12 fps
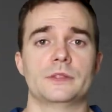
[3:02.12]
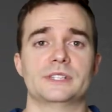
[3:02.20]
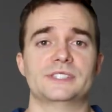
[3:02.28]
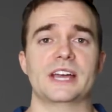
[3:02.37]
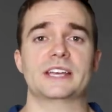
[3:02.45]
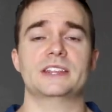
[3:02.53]
The
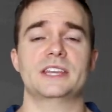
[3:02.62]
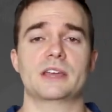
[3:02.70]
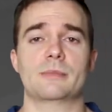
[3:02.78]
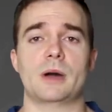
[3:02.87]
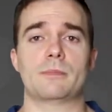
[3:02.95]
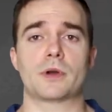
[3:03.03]
second
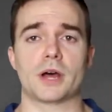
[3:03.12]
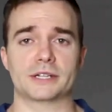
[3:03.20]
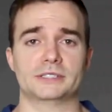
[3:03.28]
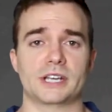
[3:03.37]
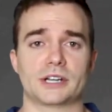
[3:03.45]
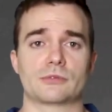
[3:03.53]
thing about
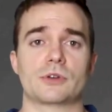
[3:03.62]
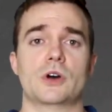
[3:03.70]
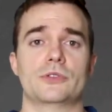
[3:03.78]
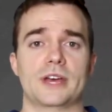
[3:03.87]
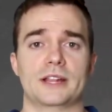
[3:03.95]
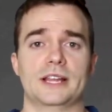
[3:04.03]
product-led
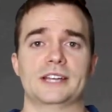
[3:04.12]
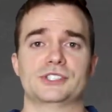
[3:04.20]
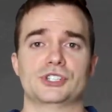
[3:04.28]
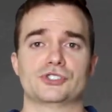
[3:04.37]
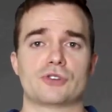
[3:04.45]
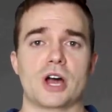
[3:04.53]
growth that I'd like
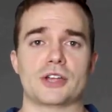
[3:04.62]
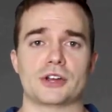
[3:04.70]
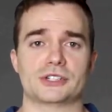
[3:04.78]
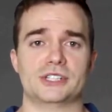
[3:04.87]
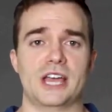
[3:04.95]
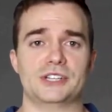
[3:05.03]
to draw
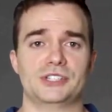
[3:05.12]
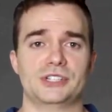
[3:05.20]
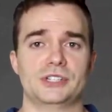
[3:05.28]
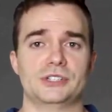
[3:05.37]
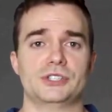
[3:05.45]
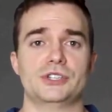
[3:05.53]
your
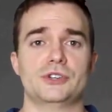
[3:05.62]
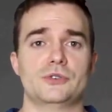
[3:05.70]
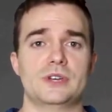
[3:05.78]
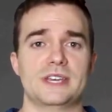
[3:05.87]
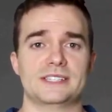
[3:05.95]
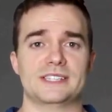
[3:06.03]
attention
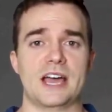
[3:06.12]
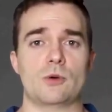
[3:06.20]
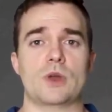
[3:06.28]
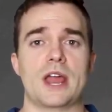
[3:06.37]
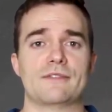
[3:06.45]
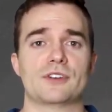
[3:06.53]
to is
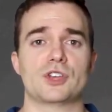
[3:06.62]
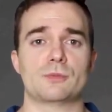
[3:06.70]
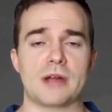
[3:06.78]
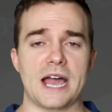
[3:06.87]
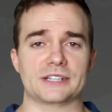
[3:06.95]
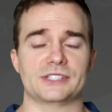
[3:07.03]
that whenever you
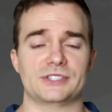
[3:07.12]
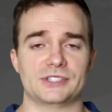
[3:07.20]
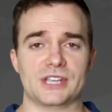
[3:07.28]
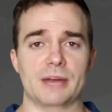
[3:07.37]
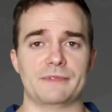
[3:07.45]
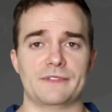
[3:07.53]
practice this
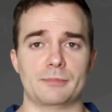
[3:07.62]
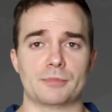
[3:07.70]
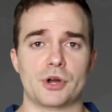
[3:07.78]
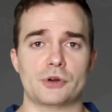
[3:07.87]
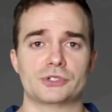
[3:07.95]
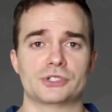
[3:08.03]
type of
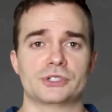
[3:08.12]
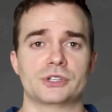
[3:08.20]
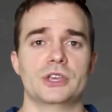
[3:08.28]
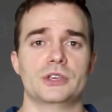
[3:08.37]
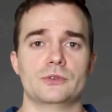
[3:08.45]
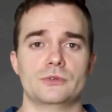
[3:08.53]

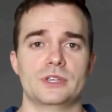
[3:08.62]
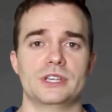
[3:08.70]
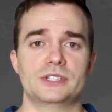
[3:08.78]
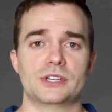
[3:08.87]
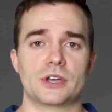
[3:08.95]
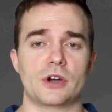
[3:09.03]
approach, you
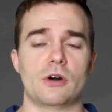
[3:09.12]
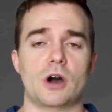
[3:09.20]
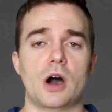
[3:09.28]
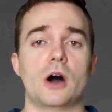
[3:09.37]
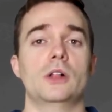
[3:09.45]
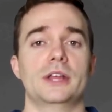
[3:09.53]
need to go
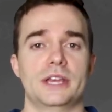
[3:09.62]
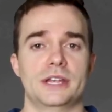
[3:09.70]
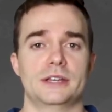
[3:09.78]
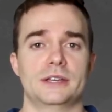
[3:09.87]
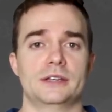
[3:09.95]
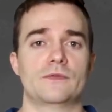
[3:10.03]
all
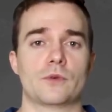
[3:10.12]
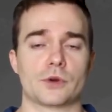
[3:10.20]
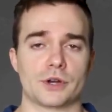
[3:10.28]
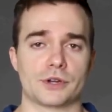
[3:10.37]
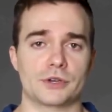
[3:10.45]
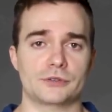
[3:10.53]
in
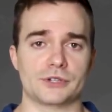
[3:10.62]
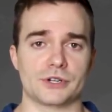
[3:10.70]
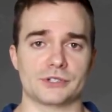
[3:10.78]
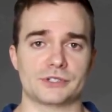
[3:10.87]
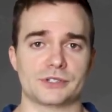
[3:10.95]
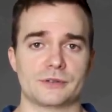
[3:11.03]
for your
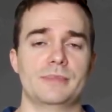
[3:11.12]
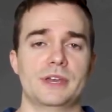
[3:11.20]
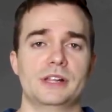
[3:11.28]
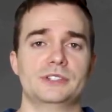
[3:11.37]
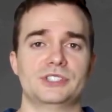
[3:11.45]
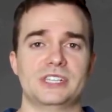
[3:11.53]
users.
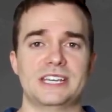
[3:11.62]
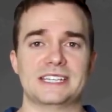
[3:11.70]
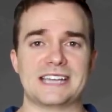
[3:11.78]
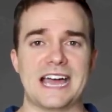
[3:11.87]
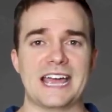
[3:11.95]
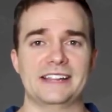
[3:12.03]
PLG
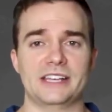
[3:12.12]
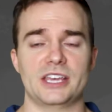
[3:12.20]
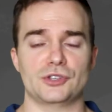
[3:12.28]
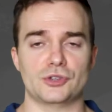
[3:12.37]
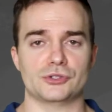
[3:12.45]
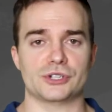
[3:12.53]
is highly
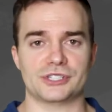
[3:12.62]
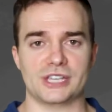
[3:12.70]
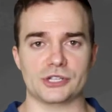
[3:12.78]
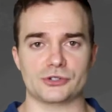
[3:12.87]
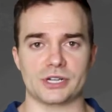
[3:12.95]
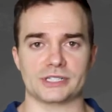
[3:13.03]

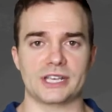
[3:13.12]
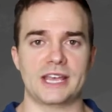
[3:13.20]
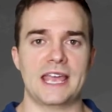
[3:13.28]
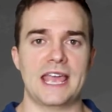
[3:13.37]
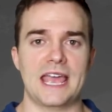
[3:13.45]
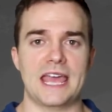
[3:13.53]
user-centric
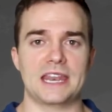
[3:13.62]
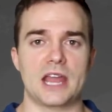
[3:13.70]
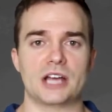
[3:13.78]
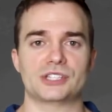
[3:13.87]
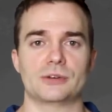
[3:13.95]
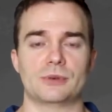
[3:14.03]
and
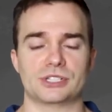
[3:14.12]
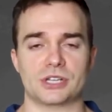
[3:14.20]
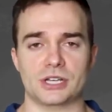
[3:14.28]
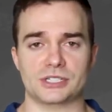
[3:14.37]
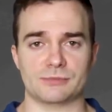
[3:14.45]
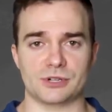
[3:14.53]
not so much
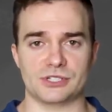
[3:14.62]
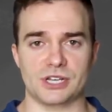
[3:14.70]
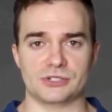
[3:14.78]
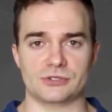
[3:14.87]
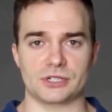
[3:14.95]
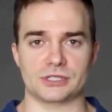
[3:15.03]

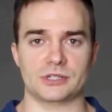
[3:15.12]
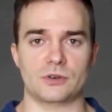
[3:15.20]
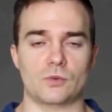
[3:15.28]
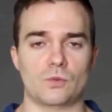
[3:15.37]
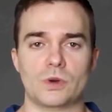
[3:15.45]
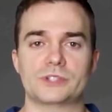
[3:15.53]
customer-centric.
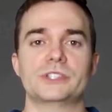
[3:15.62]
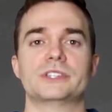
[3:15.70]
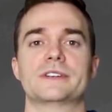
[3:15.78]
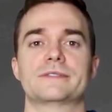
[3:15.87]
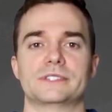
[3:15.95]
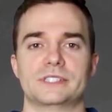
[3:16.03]
What's the
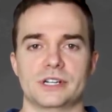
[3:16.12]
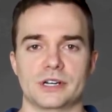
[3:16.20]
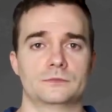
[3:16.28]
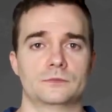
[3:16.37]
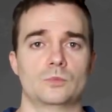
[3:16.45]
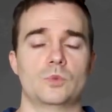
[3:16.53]
difference
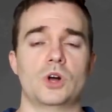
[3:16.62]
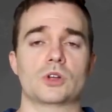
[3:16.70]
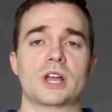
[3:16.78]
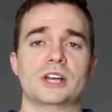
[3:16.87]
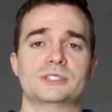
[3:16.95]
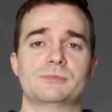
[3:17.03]
here?
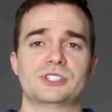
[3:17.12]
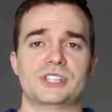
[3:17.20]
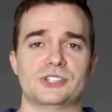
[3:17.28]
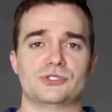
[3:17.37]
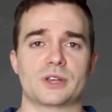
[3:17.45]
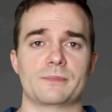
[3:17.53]
Well,
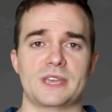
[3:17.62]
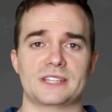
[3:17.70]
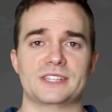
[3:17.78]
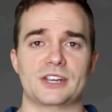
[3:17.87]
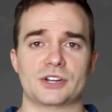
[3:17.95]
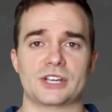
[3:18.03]
customer-centric
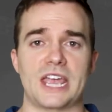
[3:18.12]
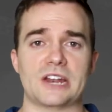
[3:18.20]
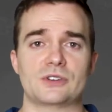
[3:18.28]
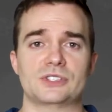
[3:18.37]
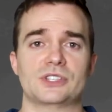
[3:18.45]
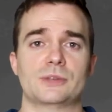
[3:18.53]
means that you're
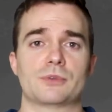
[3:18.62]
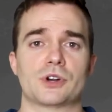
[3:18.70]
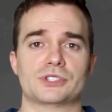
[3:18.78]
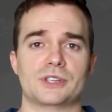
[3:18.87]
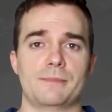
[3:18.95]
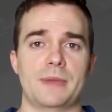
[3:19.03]
catering to the
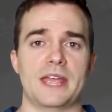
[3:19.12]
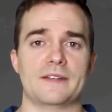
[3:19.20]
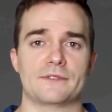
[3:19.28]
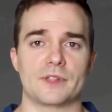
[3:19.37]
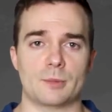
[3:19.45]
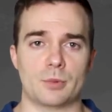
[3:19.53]
person
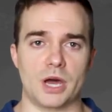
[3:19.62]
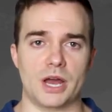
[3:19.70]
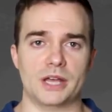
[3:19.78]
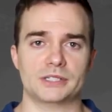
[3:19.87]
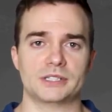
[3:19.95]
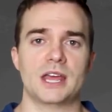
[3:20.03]
paying for the
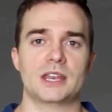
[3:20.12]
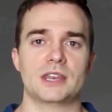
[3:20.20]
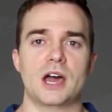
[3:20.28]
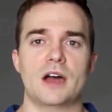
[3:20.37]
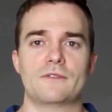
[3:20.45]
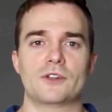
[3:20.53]
product,
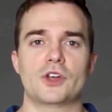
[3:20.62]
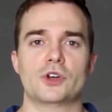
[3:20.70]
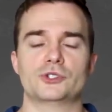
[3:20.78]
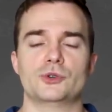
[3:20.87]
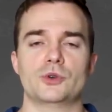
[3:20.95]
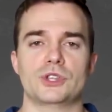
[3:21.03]
not for
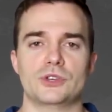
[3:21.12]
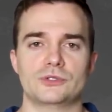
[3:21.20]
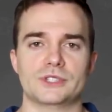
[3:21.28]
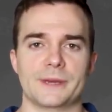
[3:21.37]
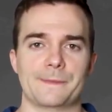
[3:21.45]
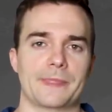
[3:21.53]
those who would
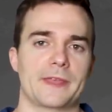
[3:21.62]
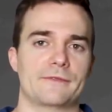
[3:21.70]
use it.